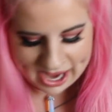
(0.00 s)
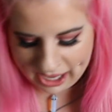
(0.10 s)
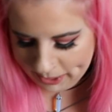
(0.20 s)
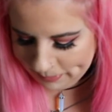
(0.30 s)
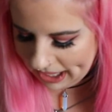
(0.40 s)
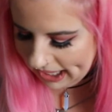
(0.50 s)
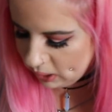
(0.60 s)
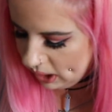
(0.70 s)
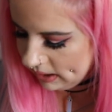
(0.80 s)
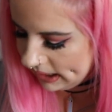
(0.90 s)
I
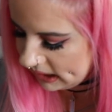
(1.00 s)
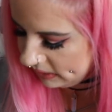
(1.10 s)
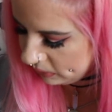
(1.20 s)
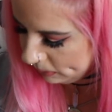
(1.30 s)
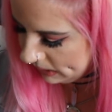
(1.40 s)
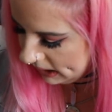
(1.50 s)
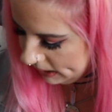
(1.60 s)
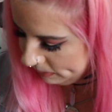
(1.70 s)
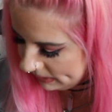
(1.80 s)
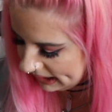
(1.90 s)
got a nightie from
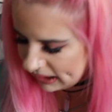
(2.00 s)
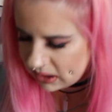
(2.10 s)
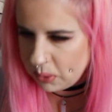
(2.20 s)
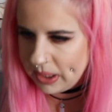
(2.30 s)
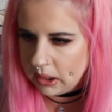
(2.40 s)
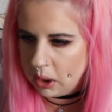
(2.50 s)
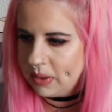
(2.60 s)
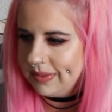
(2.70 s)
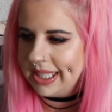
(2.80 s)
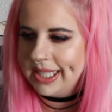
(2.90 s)
them. They're like doing
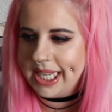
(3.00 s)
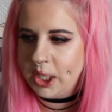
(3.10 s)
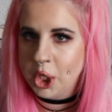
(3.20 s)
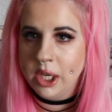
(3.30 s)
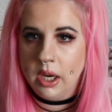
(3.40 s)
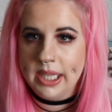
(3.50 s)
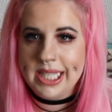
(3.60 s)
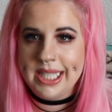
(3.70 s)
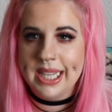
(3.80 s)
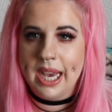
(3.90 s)
loads of like t-shirt
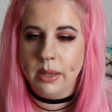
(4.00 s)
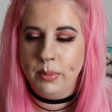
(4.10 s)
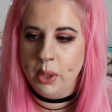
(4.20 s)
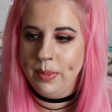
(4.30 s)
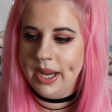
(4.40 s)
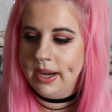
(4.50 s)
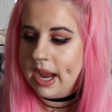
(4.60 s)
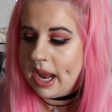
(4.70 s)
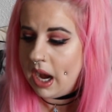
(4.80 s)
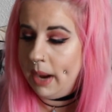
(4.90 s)
nighties at the moment,
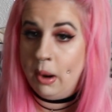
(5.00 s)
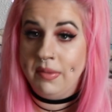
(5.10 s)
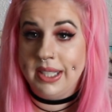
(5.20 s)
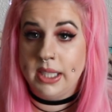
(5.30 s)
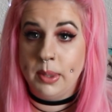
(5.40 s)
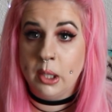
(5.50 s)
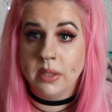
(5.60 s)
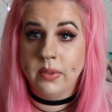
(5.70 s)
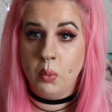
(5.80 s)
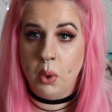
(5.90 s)
obviously
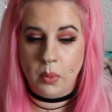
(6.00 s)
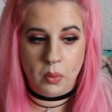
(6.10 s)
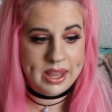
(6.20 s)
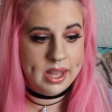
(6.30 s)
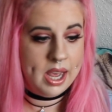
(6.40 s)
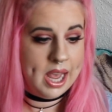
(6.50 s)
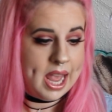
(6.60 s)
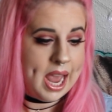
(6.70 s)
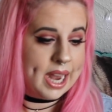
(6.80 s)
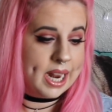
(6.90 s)
because of the warmer weather.
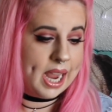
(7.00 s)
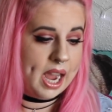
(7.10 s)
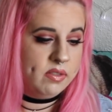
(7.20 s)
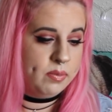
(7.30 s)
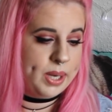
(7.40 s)
And I have